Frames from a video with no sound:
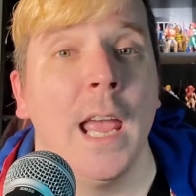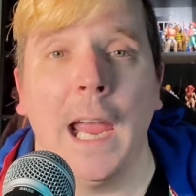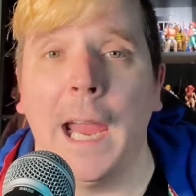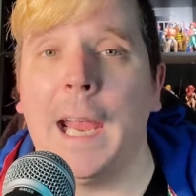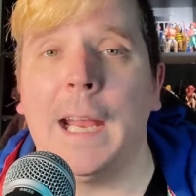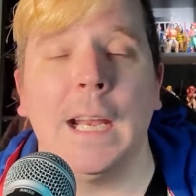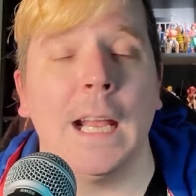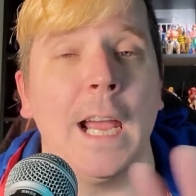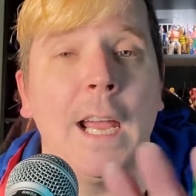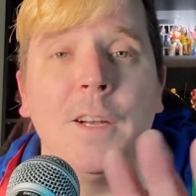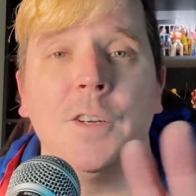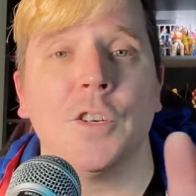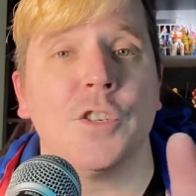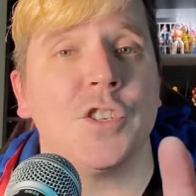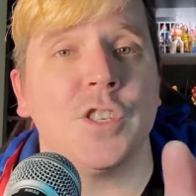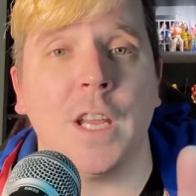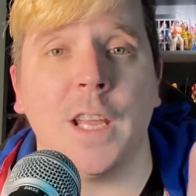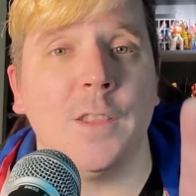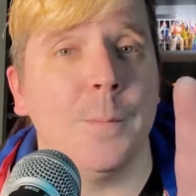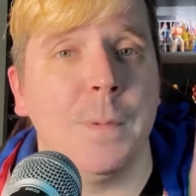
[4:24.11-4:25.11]
And I
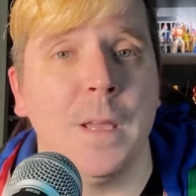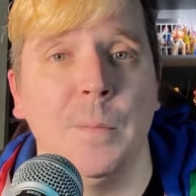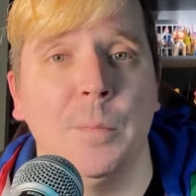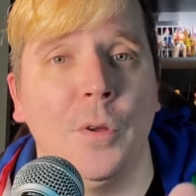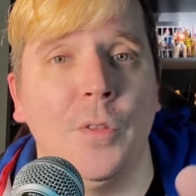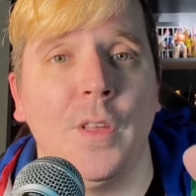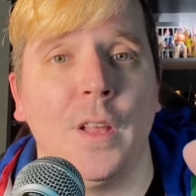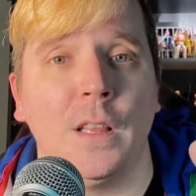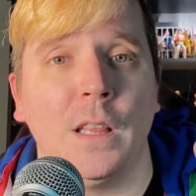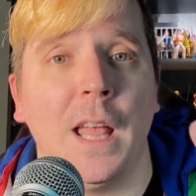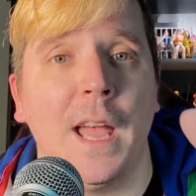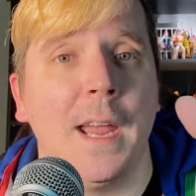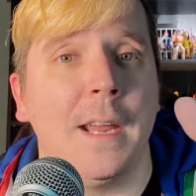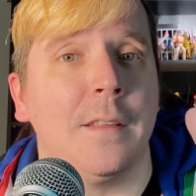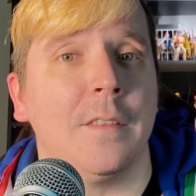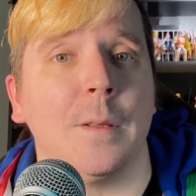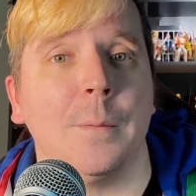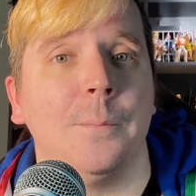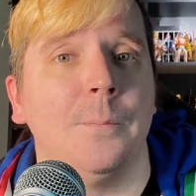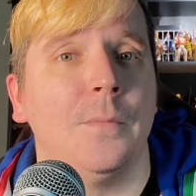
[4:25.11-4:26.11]
understand the people that
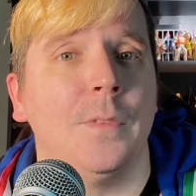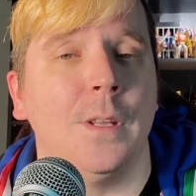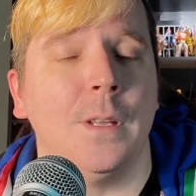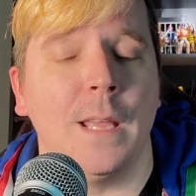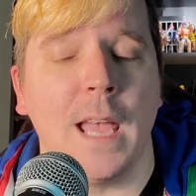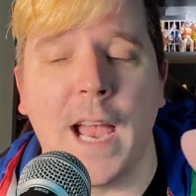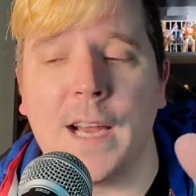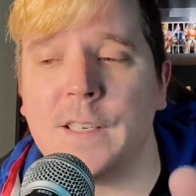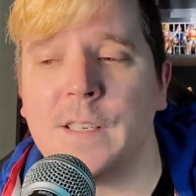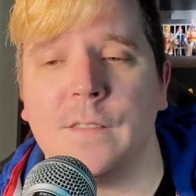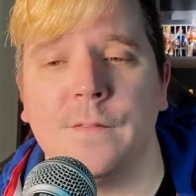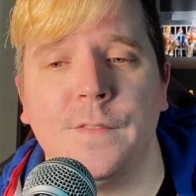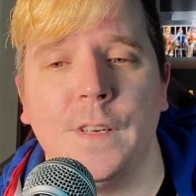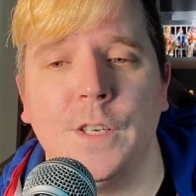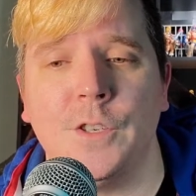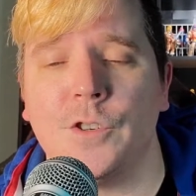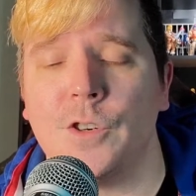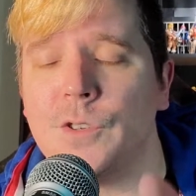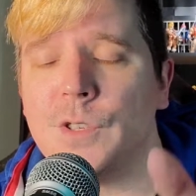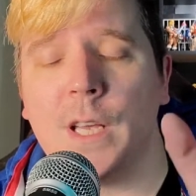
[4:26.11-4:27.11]
like the action
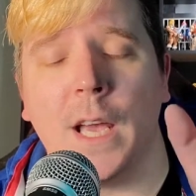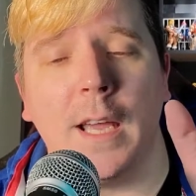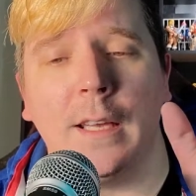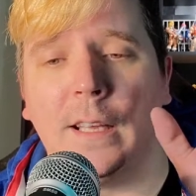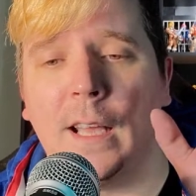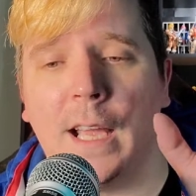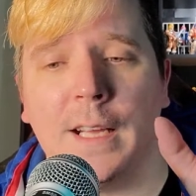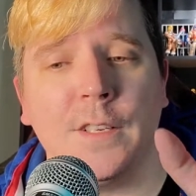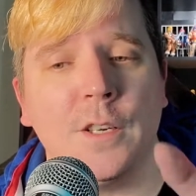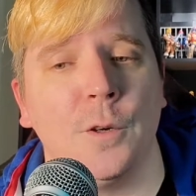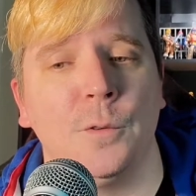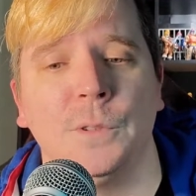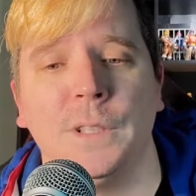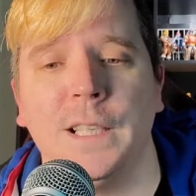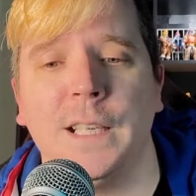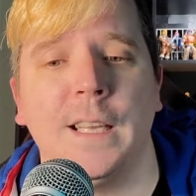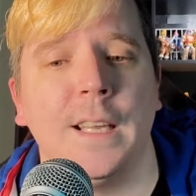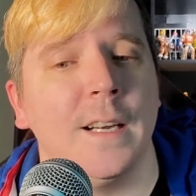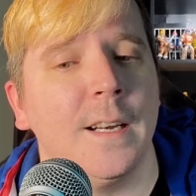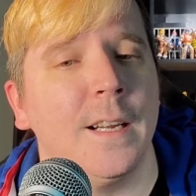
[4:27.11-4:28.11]
features. I
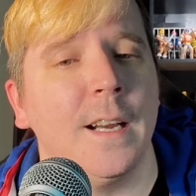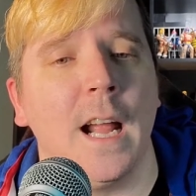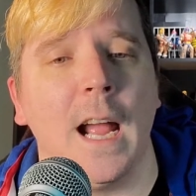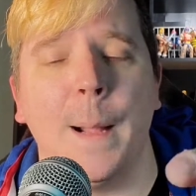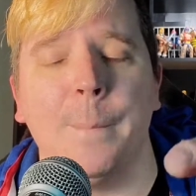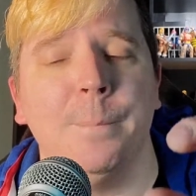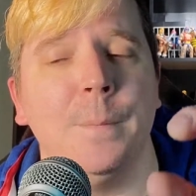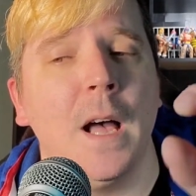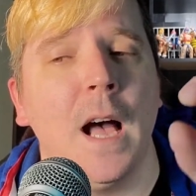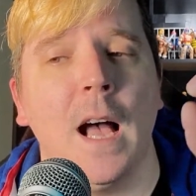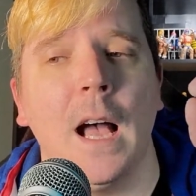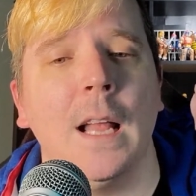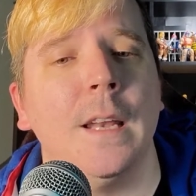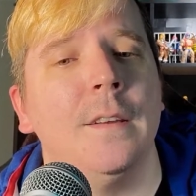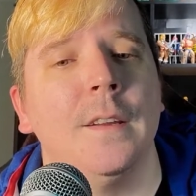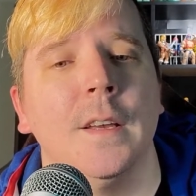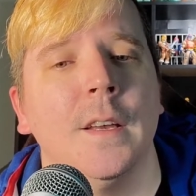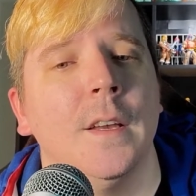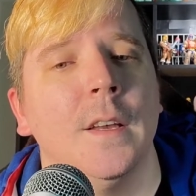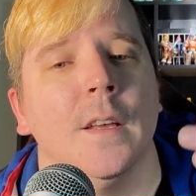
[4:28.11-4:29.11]
totally get it. I'm
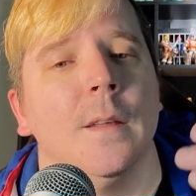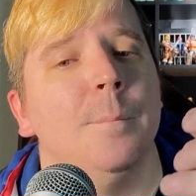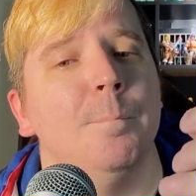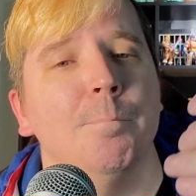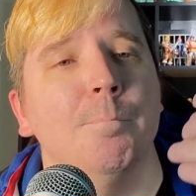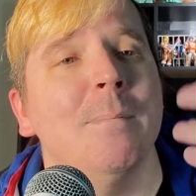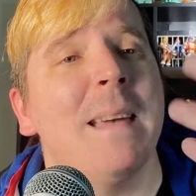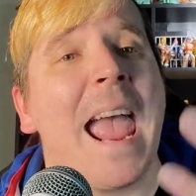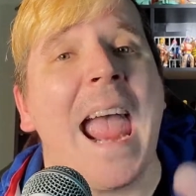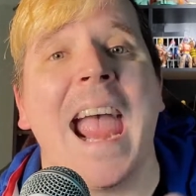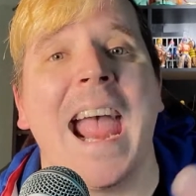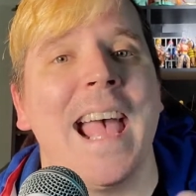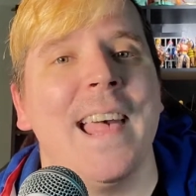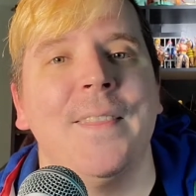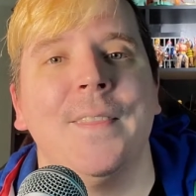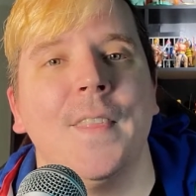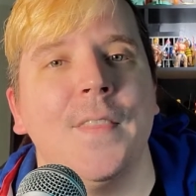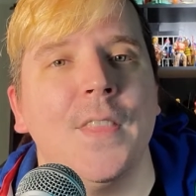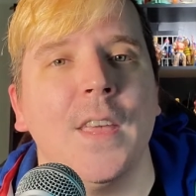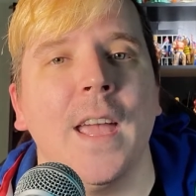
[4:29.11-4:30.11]
not
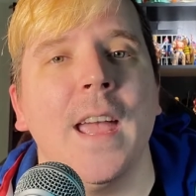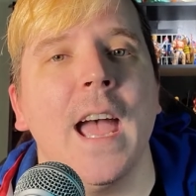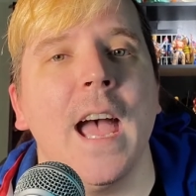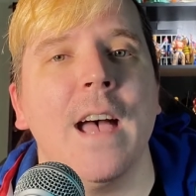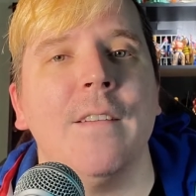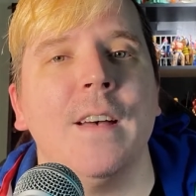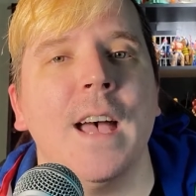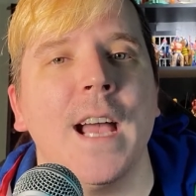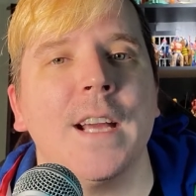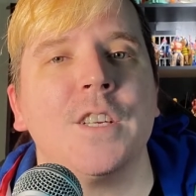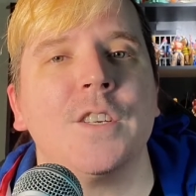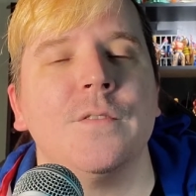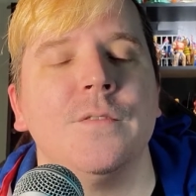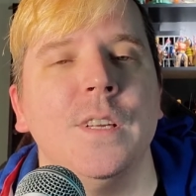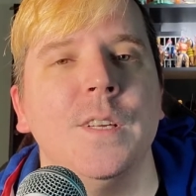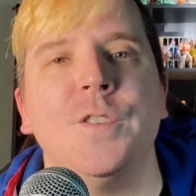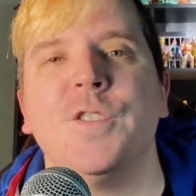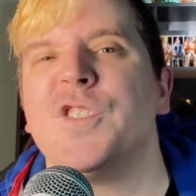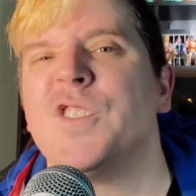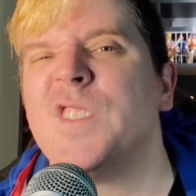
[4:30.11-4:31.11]
mad that they have action
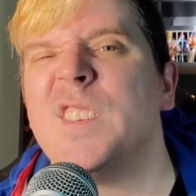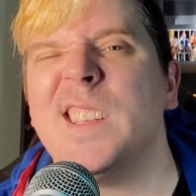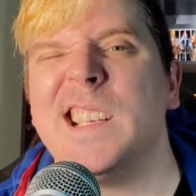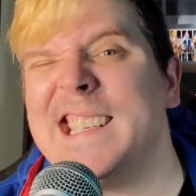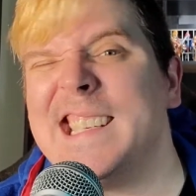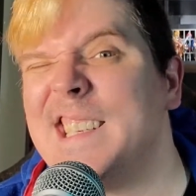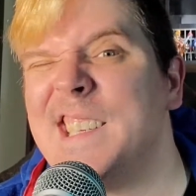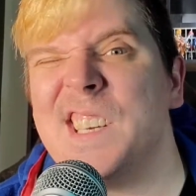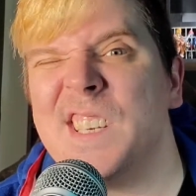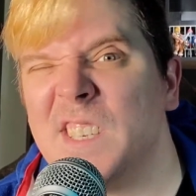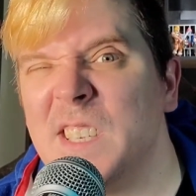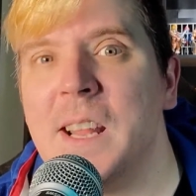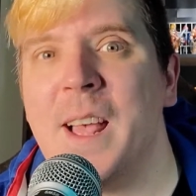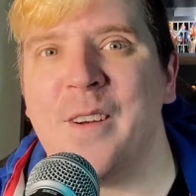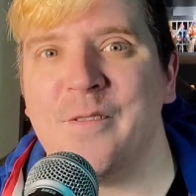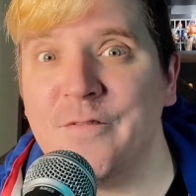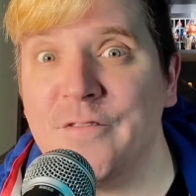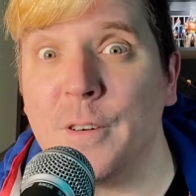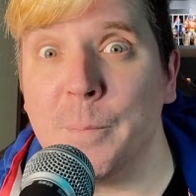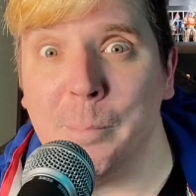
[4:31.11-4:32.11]
features. That's just
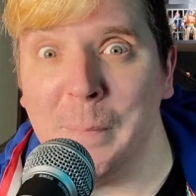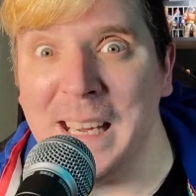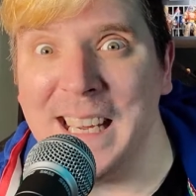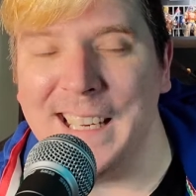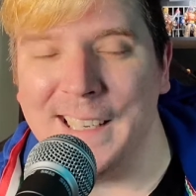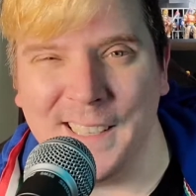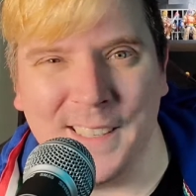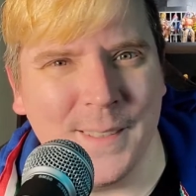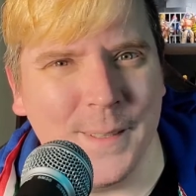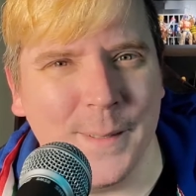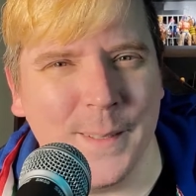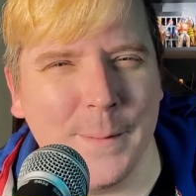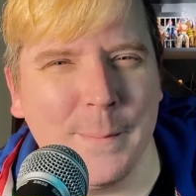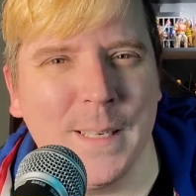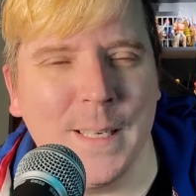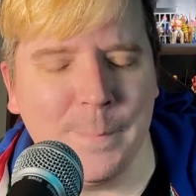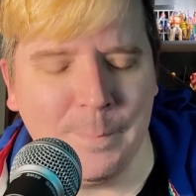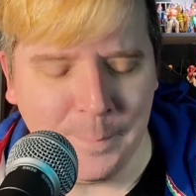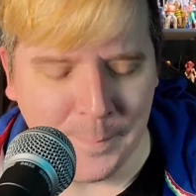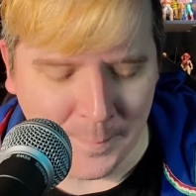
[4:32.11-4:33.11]
not for me. You know what I
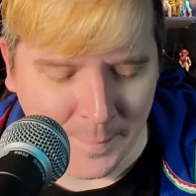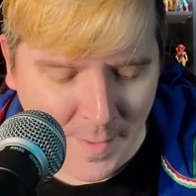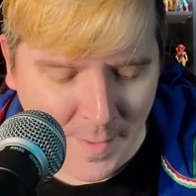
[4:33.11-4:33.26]
mean?